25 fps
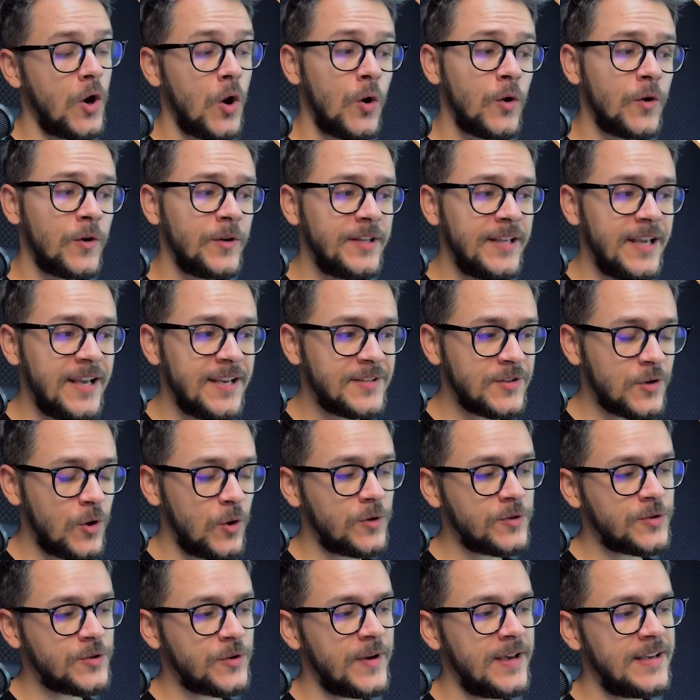AutoDS
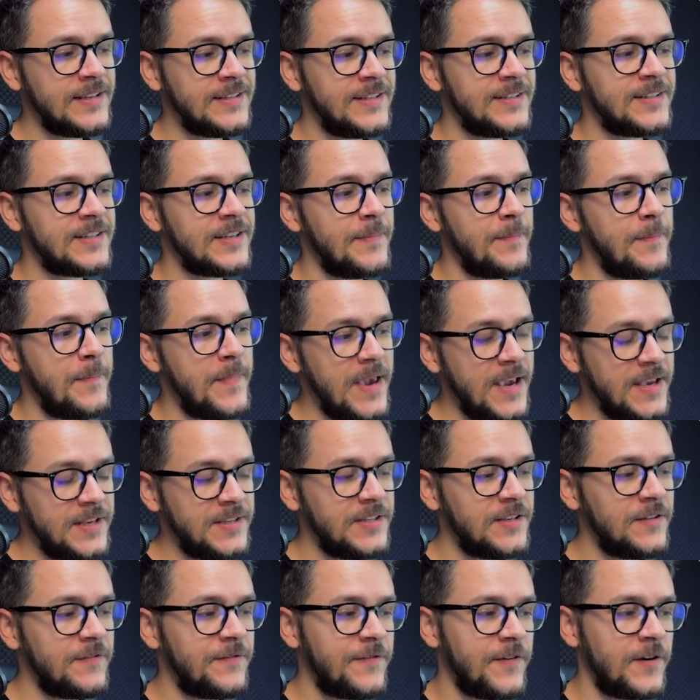also has this
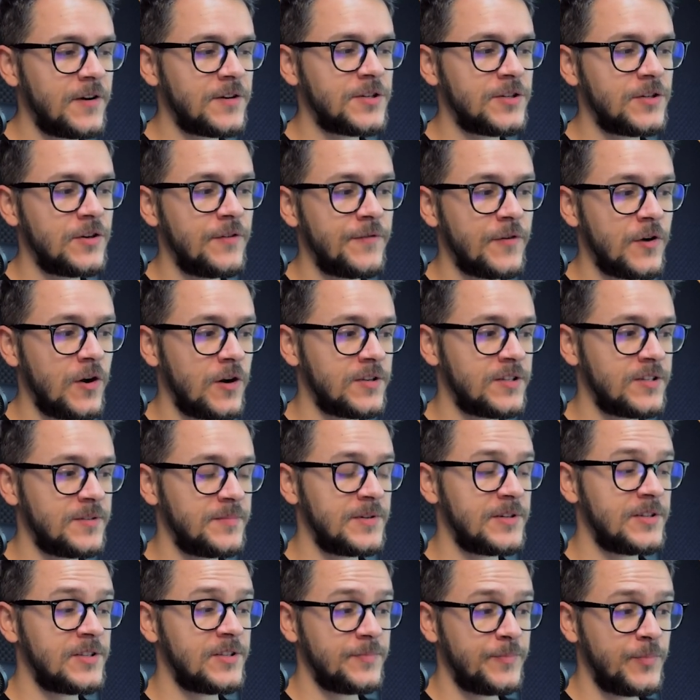amazing function of
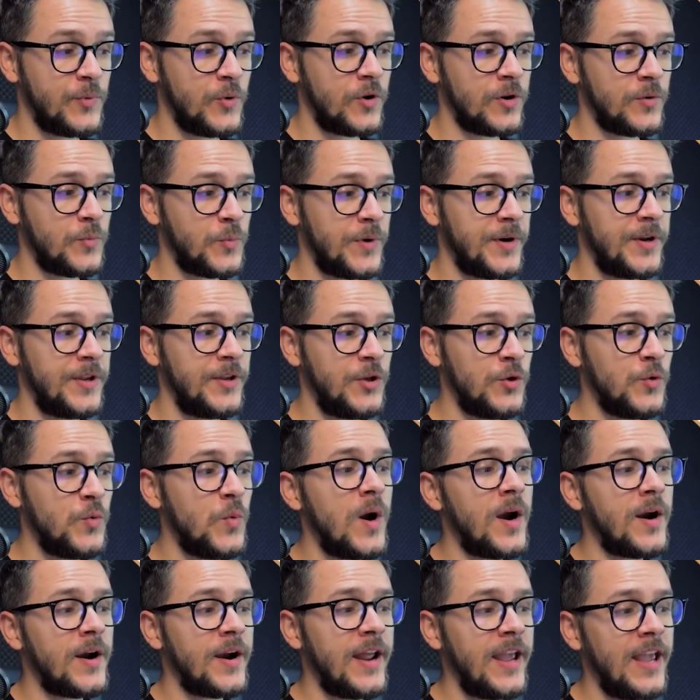customer support where you
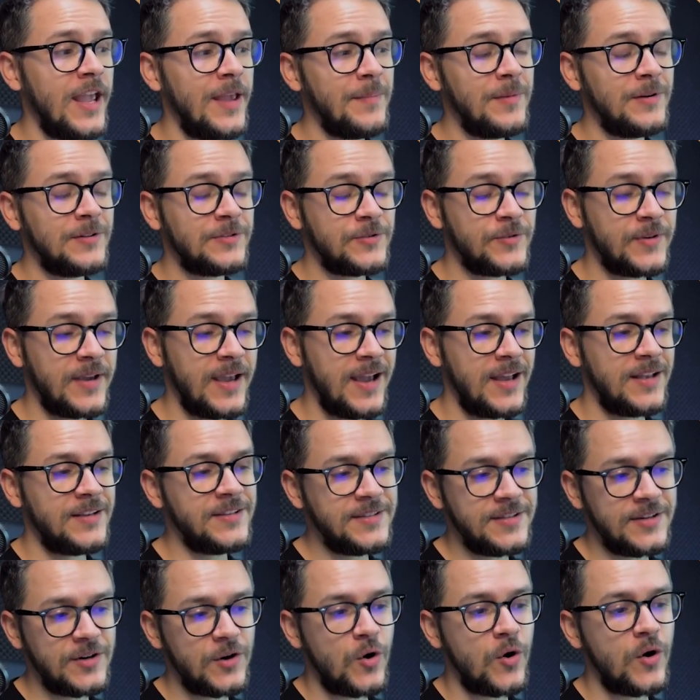are able to
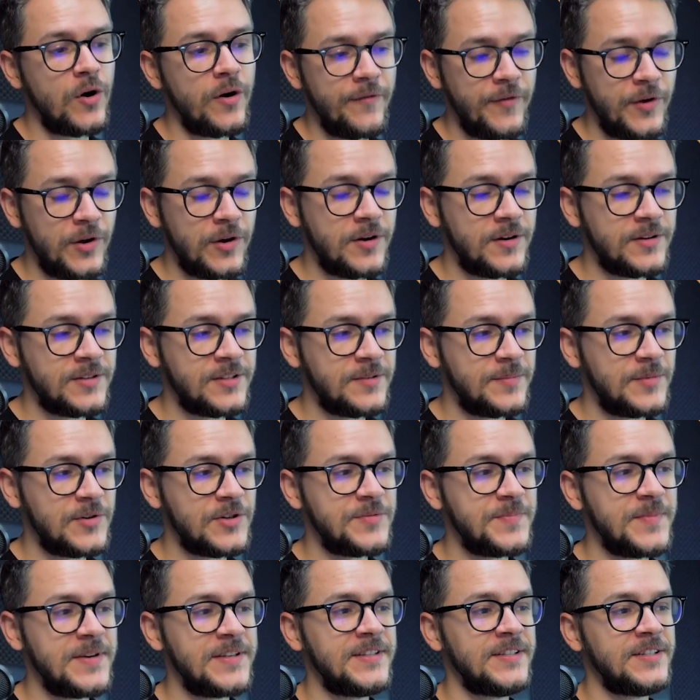answer all of your
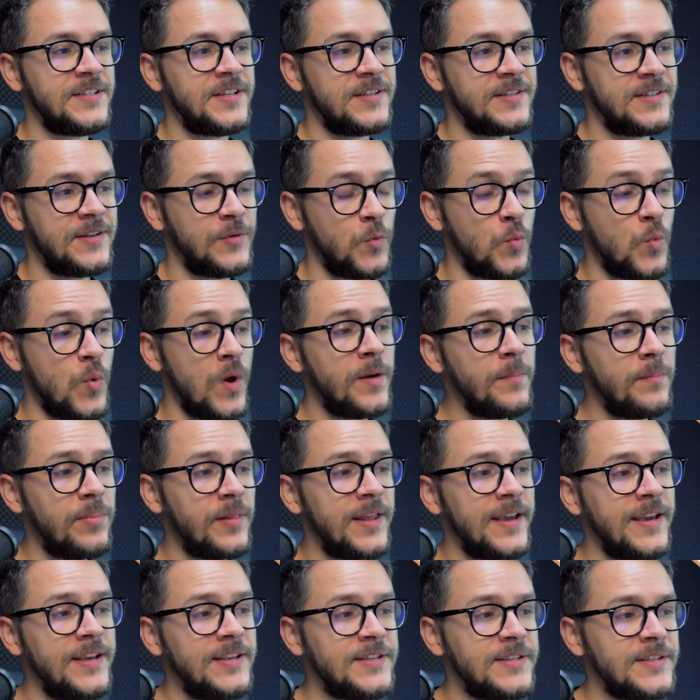customers' messages in one
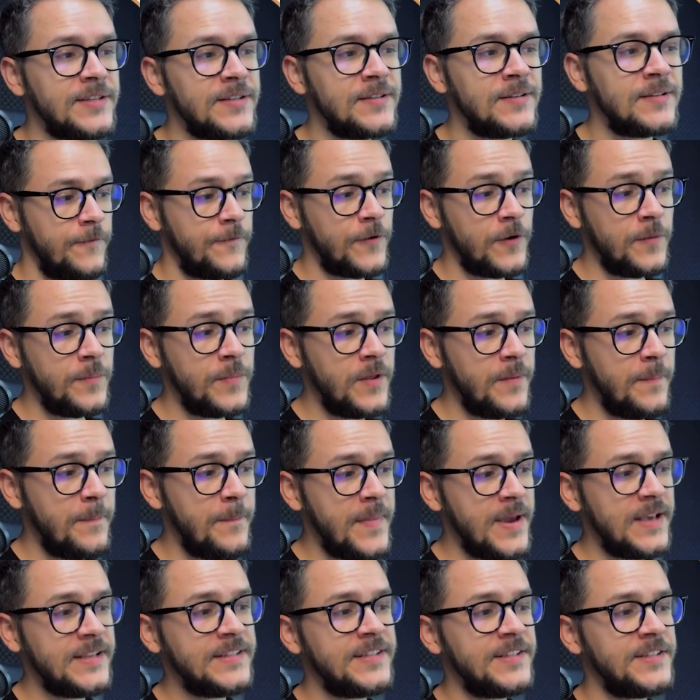place. From the
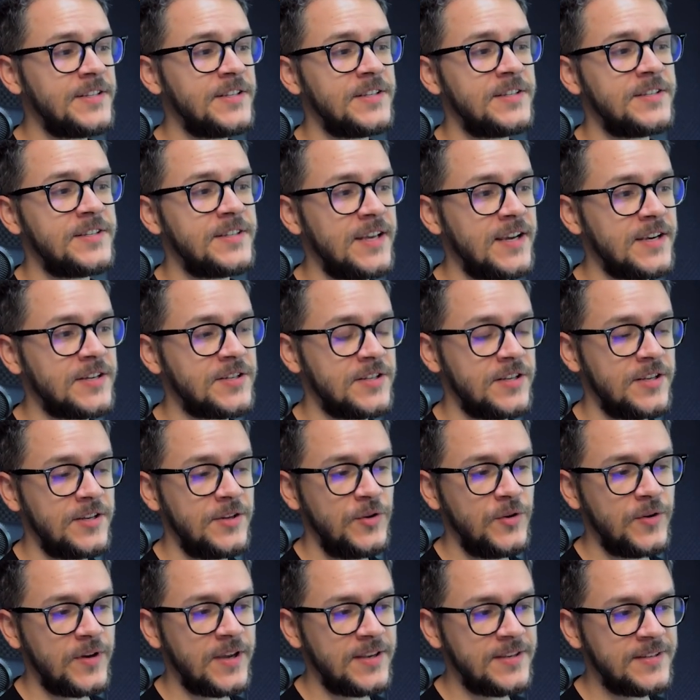messages section,
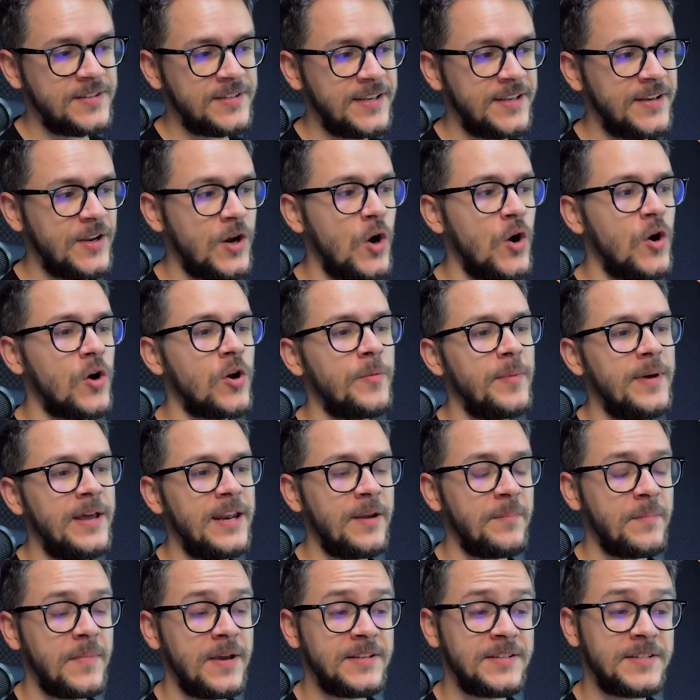you can send
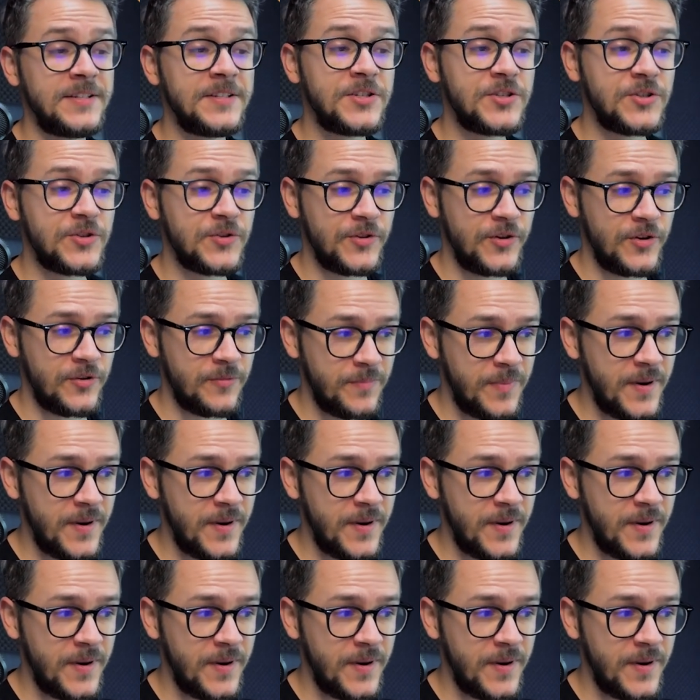automatic message to your